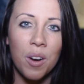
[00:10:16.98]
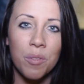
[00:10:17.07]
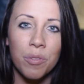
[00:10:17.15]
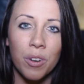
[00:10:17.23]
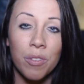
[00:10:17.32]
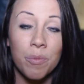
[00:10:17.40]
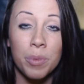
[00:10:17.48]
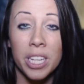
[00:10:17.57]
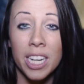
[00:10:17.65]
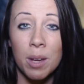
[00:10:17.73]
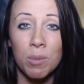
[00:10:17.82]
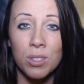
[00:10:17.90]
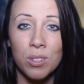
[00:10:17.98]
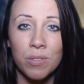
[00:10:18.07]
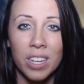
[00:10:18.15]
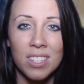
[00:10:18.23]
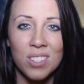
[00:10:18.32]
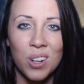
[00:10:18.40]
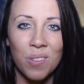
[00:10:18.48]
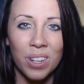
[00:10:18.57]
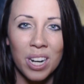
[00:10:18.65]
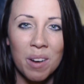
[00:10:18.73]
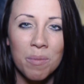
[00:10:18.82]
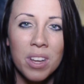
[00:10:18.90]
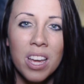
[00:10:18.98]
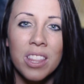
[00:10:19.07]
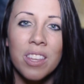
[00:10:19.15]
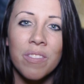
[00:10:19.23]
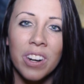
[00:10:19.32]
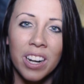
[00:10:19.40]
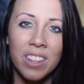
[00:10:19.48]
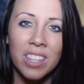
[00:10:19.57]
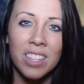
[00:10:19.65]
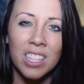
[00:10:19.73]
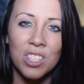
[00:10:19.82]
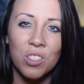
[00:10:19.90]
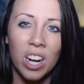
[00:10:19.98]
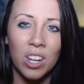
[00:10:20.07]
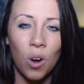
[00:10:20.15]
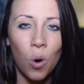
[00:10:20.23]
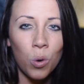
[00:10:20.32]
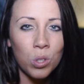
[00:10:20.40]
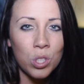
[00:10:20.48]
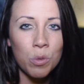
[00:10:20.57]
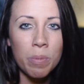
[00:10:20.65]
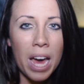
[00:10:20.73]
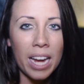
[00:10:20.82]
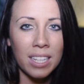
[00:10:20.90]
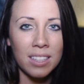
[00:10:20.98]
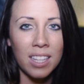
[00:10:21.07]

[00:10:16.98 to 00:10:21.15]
for being able to face and overcome the very thing that's trying to hold you back in